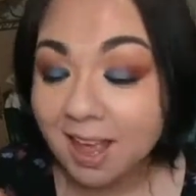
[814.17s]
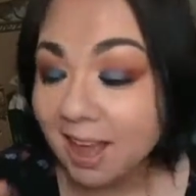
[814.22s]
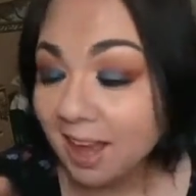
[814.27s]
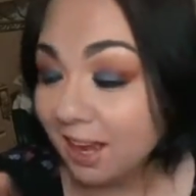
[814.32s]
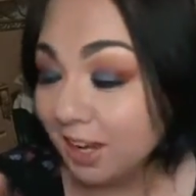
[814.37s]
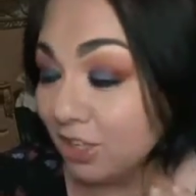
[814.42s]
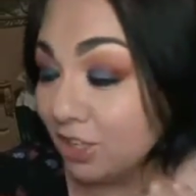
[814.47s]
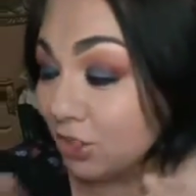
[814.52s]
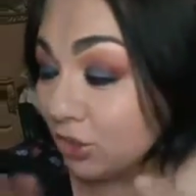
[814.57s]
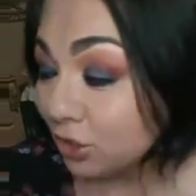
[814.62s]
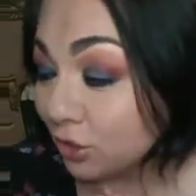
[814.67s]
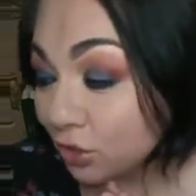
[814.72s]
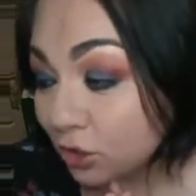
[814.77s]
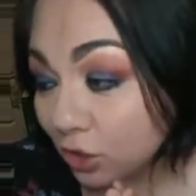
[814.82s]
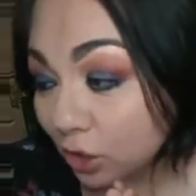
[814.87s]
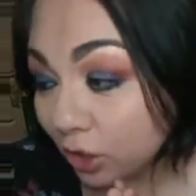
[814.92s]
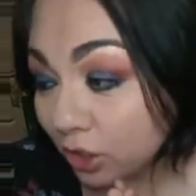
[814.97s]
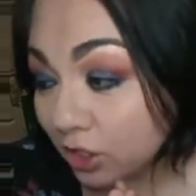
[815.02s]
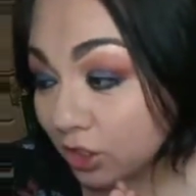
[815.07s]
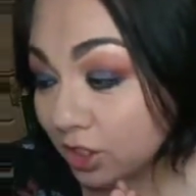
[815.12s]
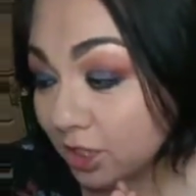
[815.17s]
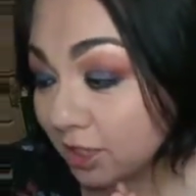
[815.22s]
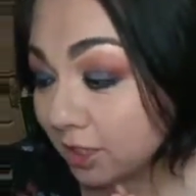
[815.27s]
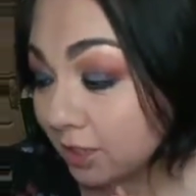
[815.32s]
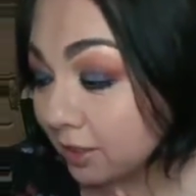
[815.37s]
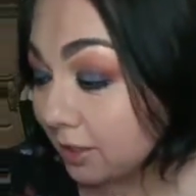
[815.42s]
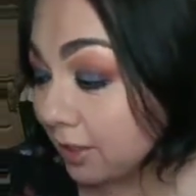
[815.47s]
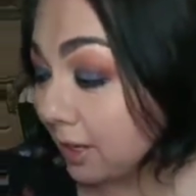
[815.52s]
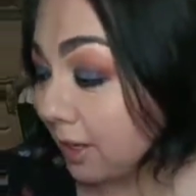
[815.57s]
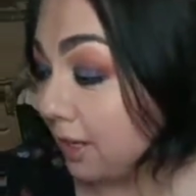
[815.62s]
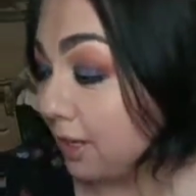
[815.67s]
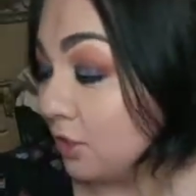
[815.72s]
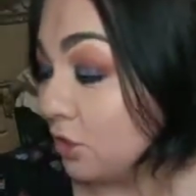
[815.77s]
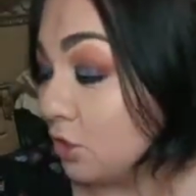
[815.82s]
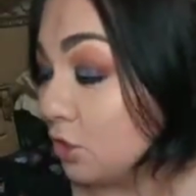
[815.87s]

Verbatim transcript: I should have charged it. I